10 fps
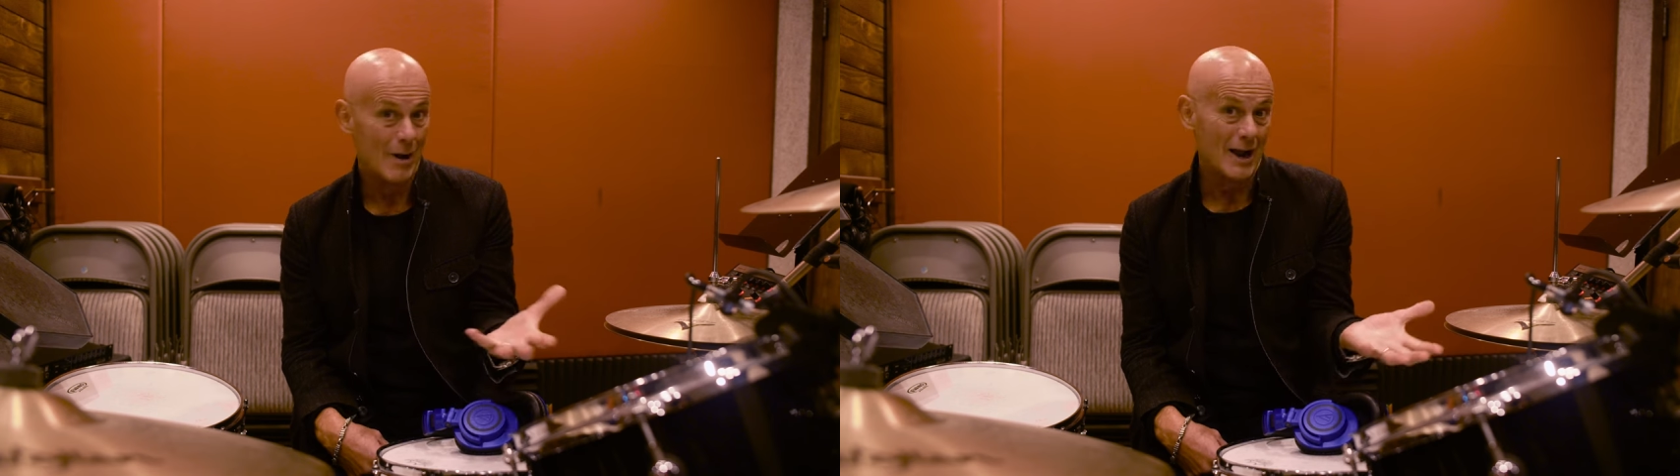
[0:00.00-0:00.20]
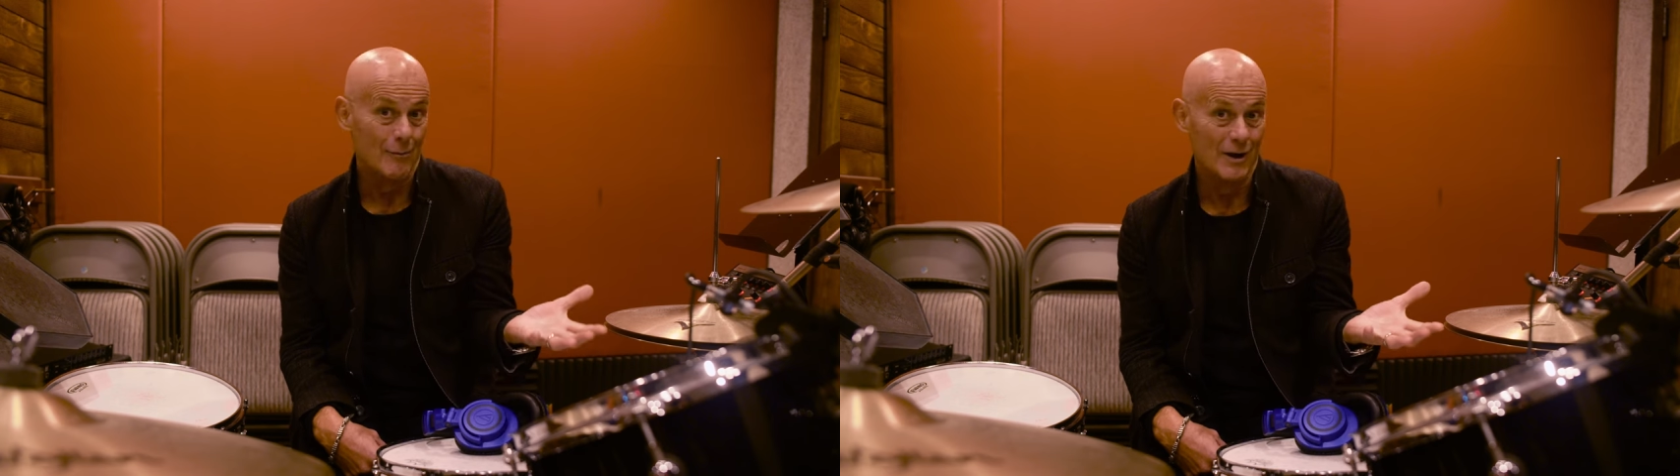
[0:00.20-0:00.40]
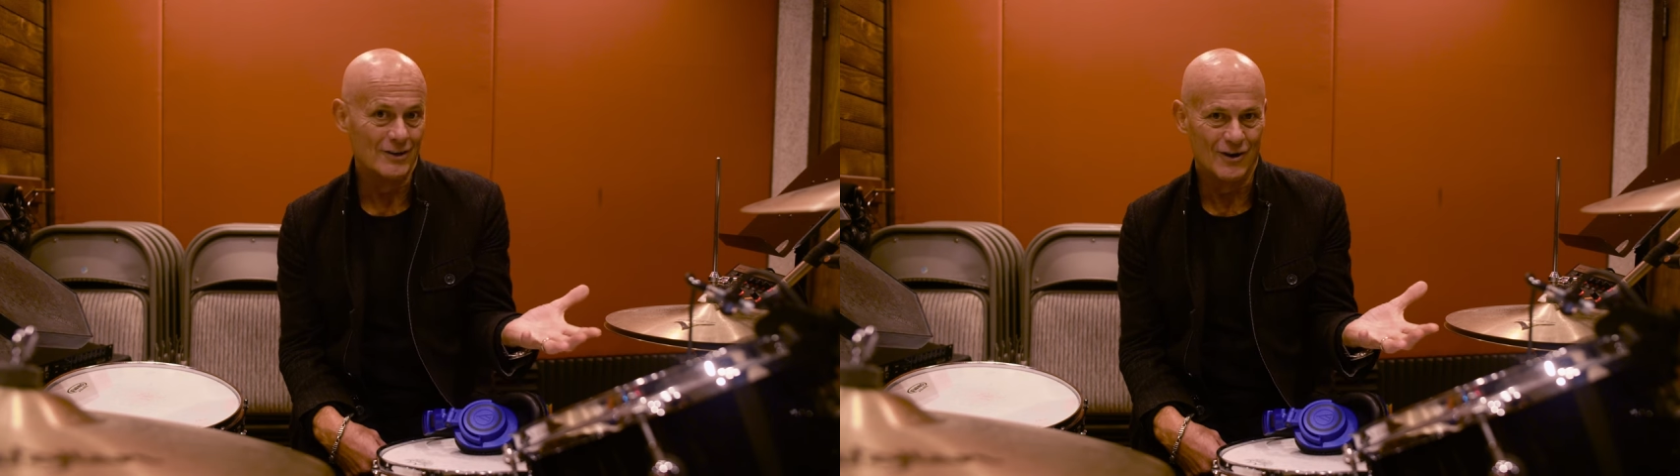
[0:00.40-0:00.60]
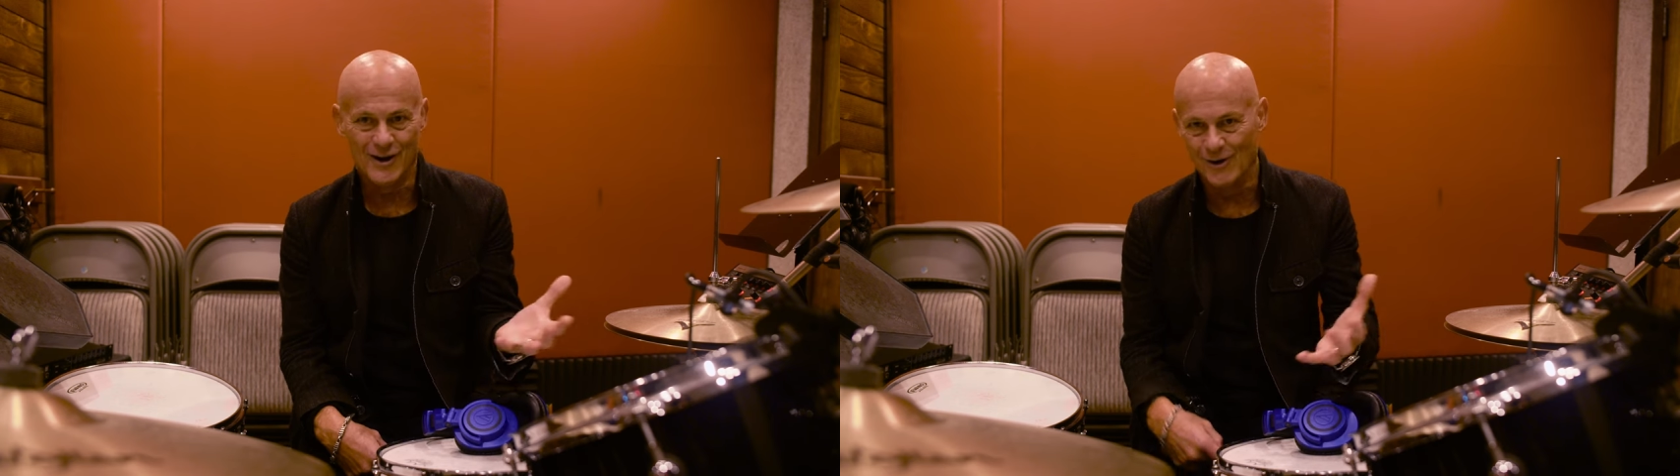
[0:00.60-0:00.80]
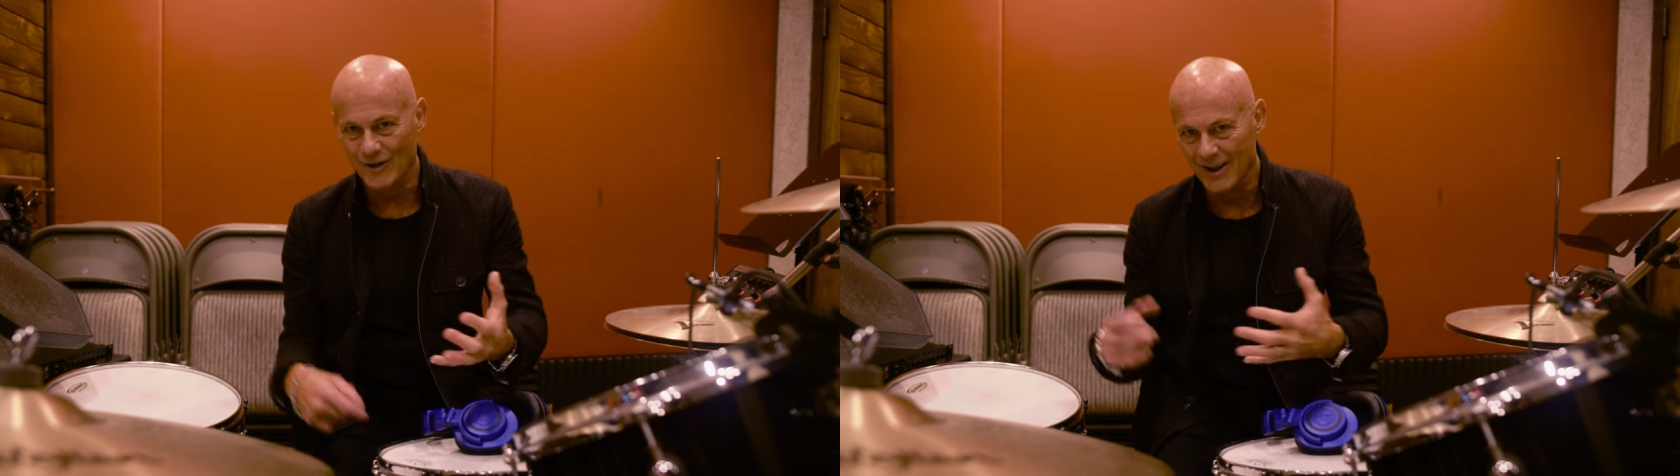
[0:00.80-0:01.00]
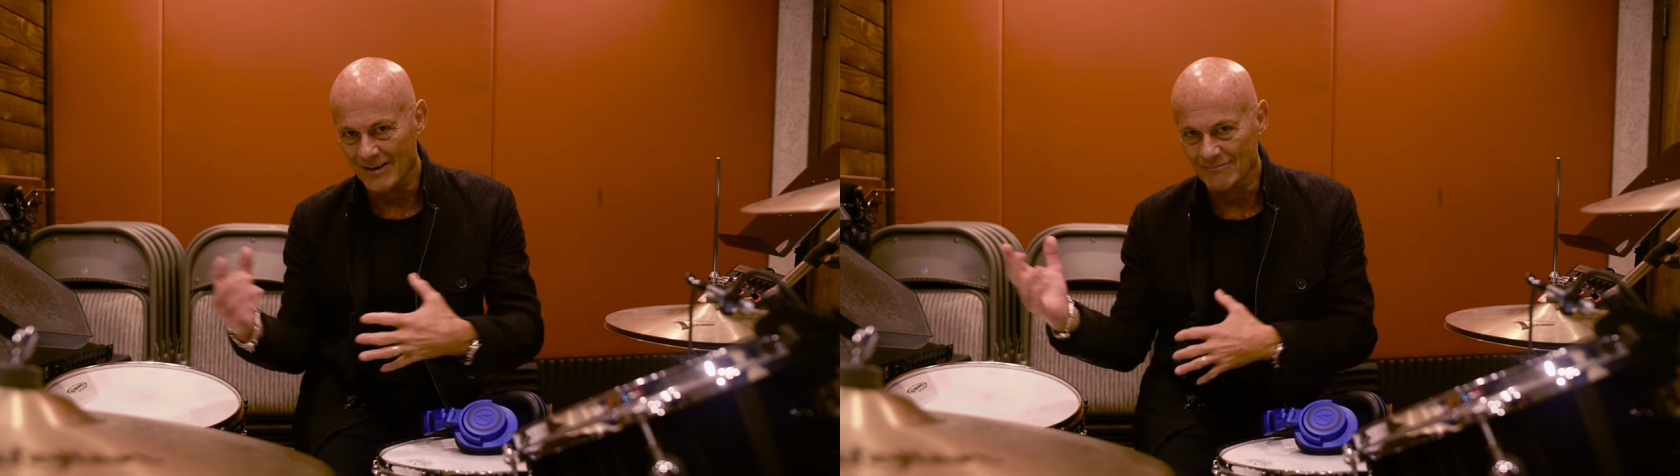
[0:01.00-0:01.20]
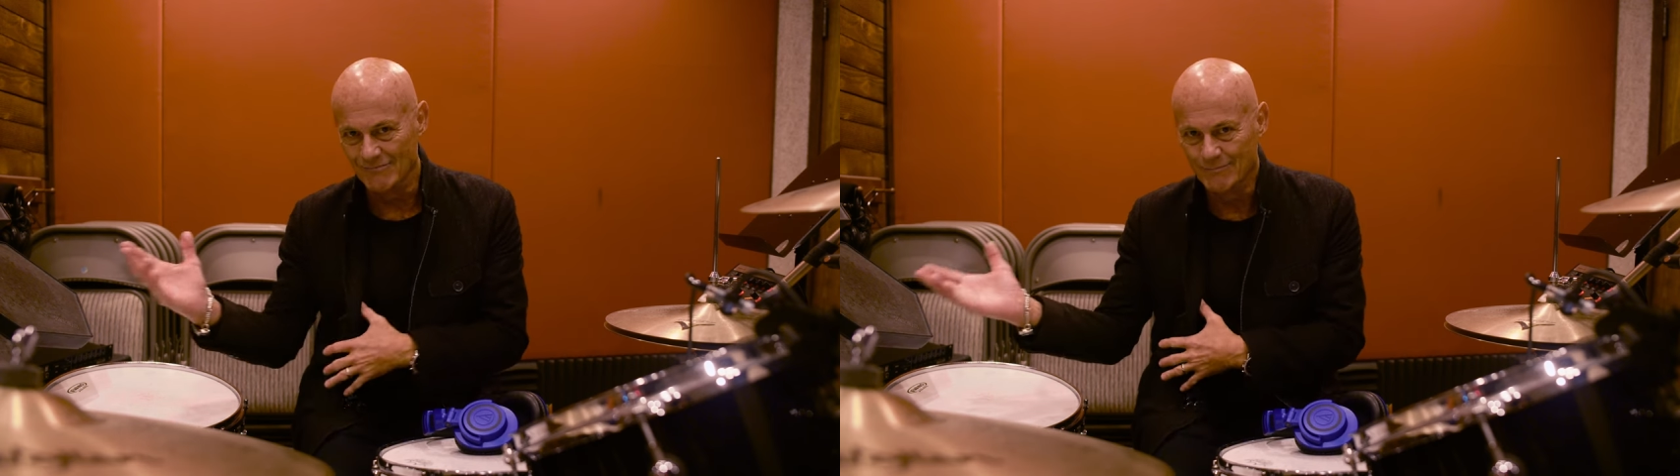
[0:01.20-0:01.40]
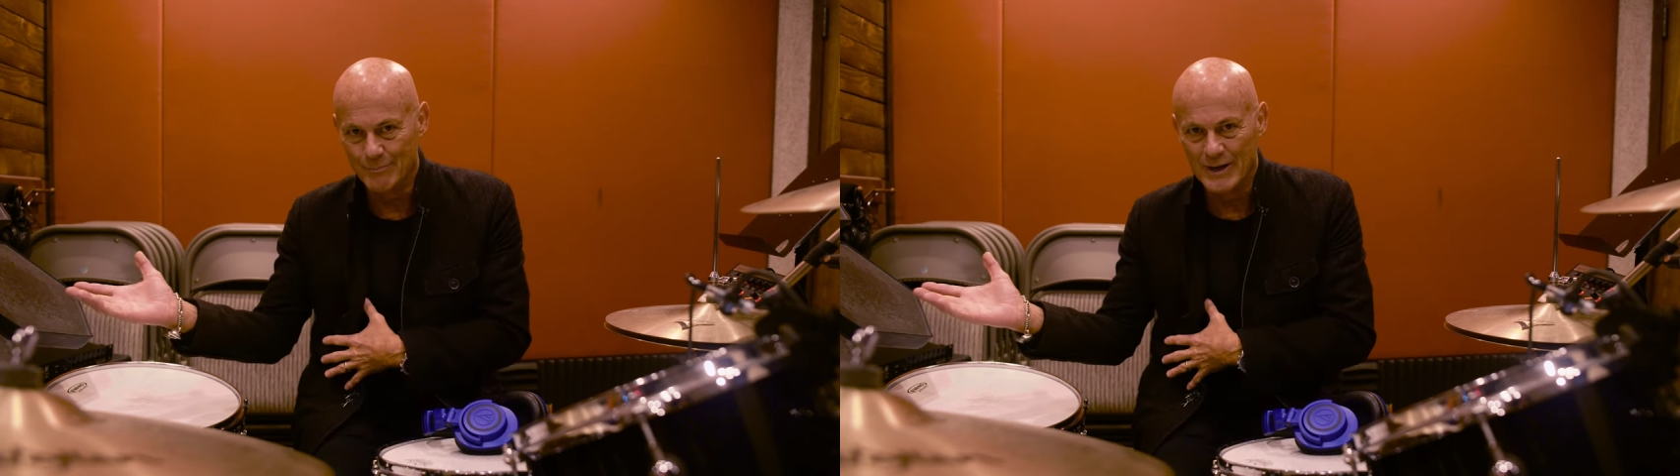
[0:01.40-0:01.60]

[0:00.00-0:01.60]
Michael McDonald and